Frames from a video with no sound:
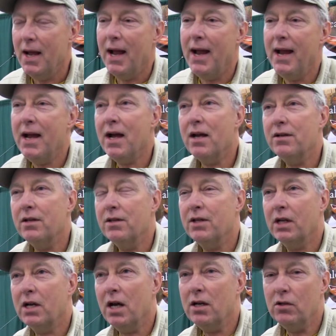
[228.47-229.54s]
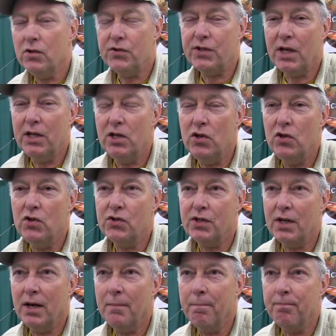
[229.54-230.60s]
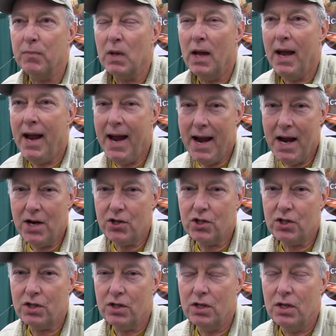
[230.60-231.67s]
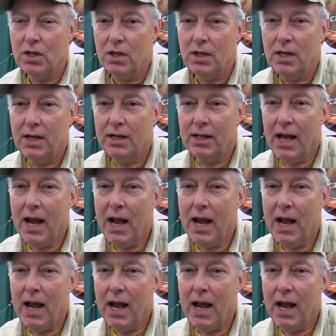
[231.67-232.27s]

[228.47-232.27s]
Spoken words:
and the gunnels I use ash, and